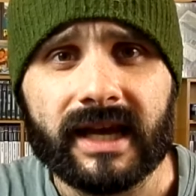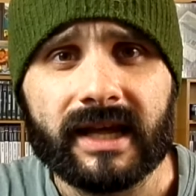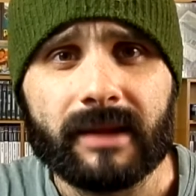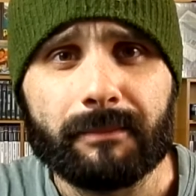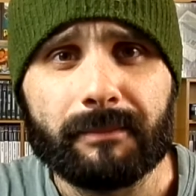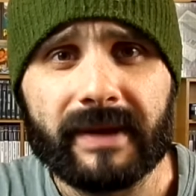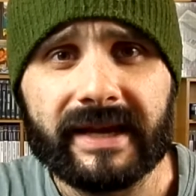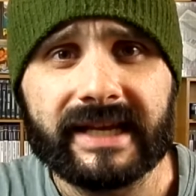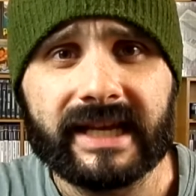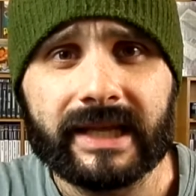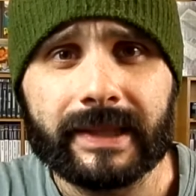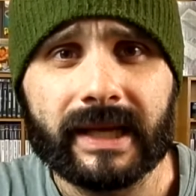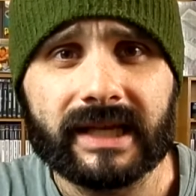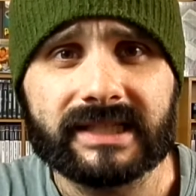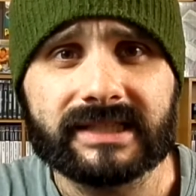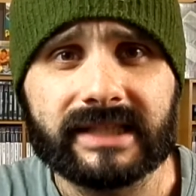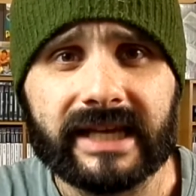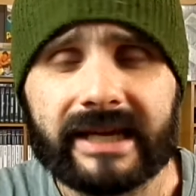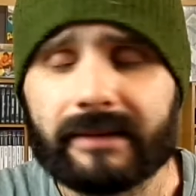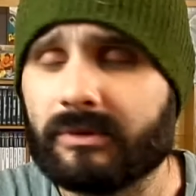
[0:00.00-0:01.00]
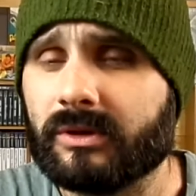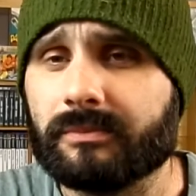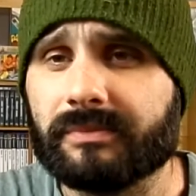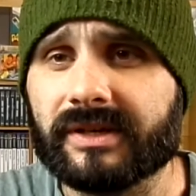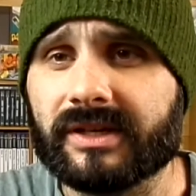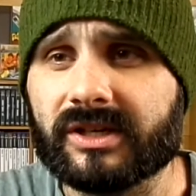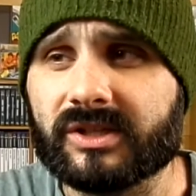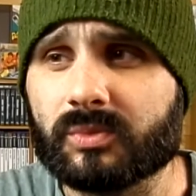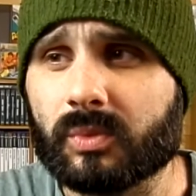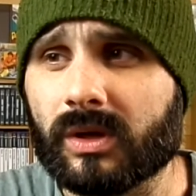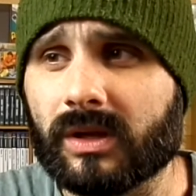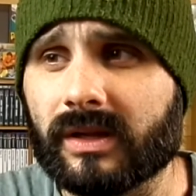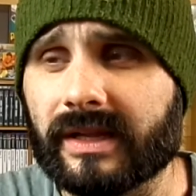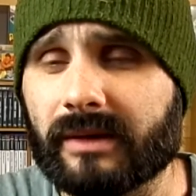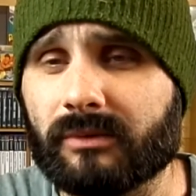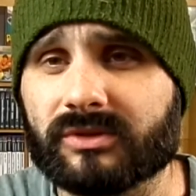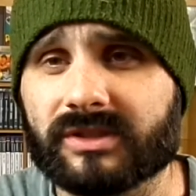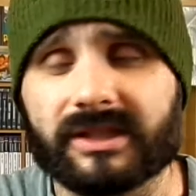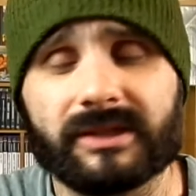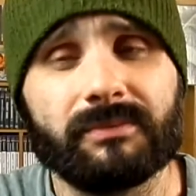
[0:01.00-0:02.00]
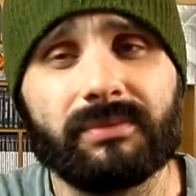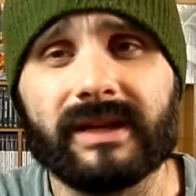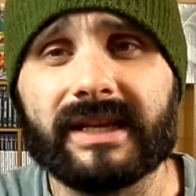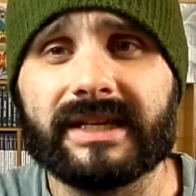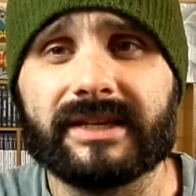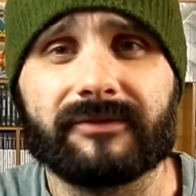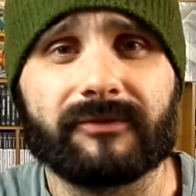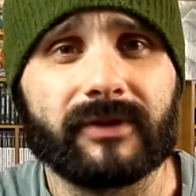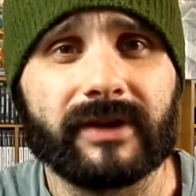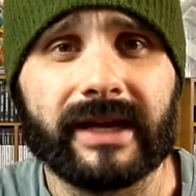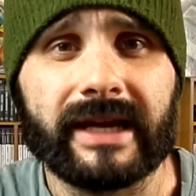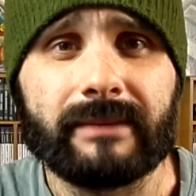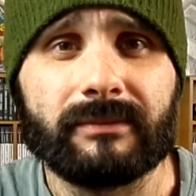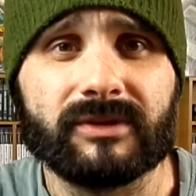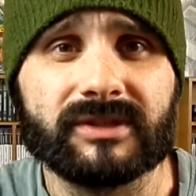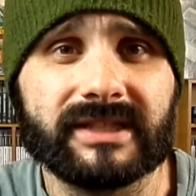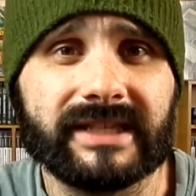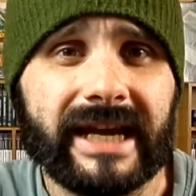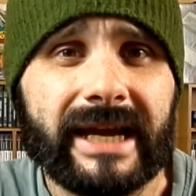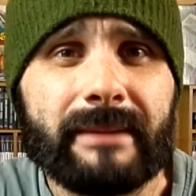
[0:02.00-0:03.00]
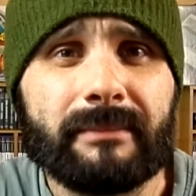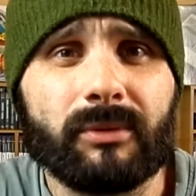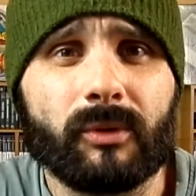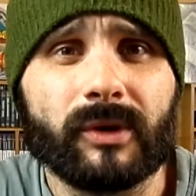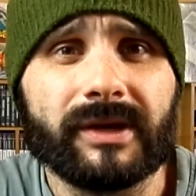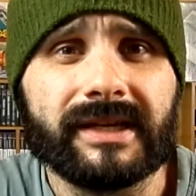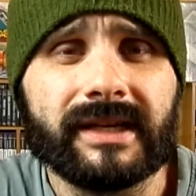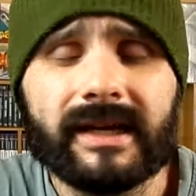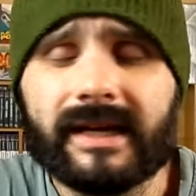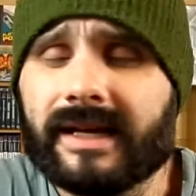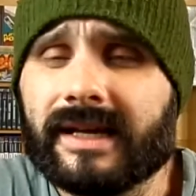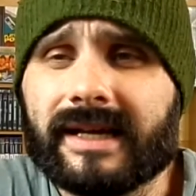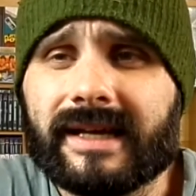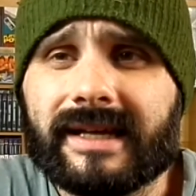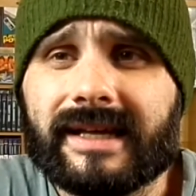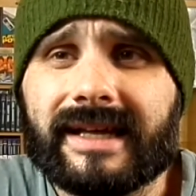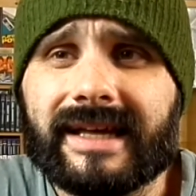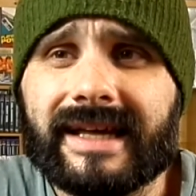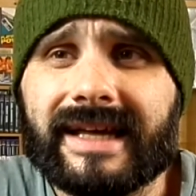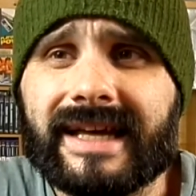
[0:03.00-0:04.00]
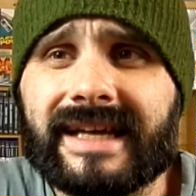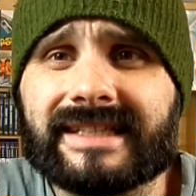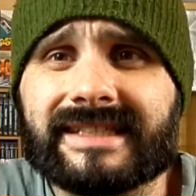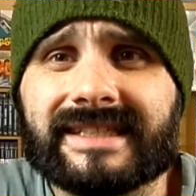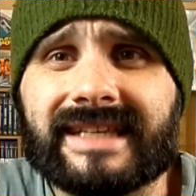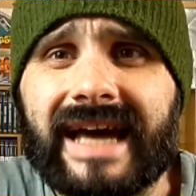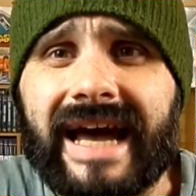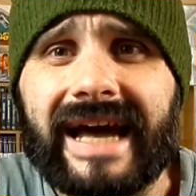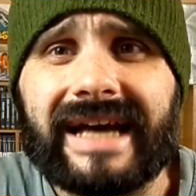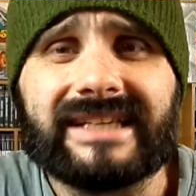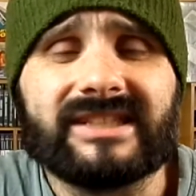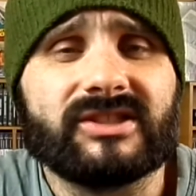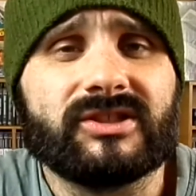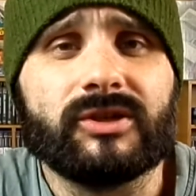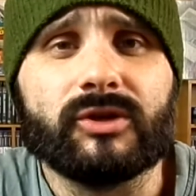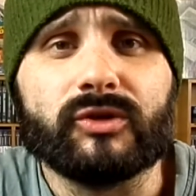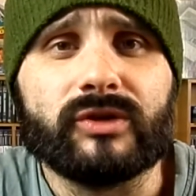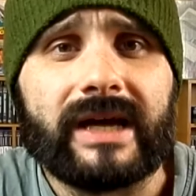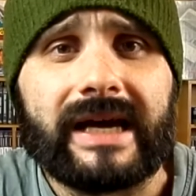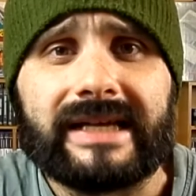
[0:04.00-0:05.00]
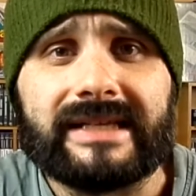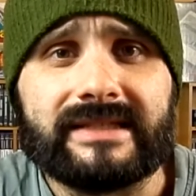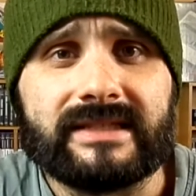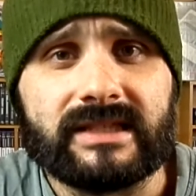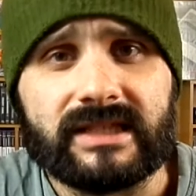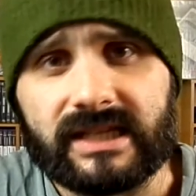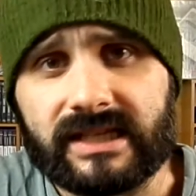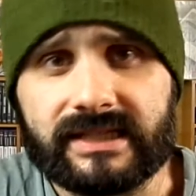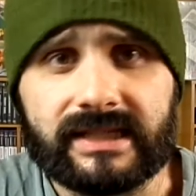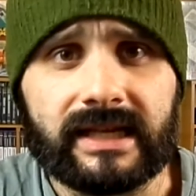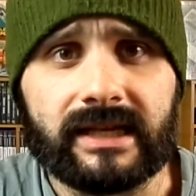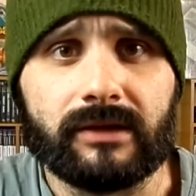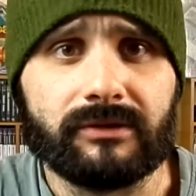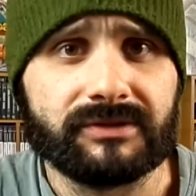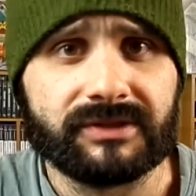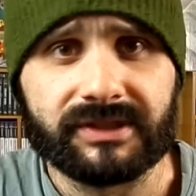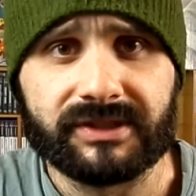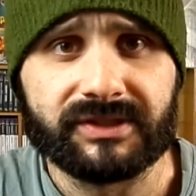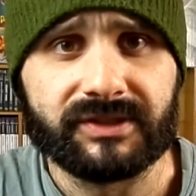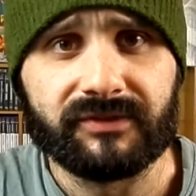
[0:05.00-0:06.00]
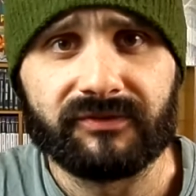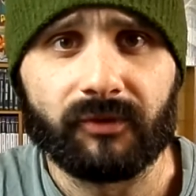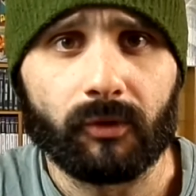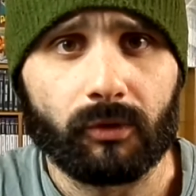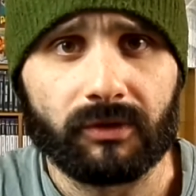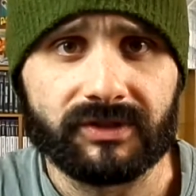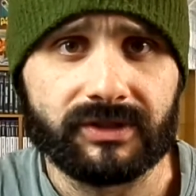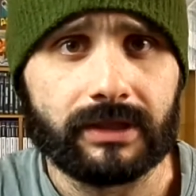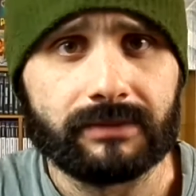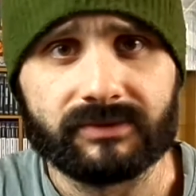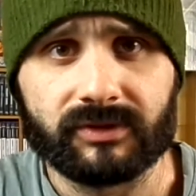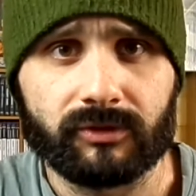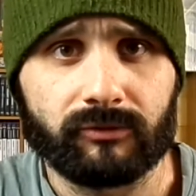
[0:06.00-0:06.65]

making that statement because, well, it was a completely different game. Because Game Boy isn't as good as the Nintendo 64 in terms of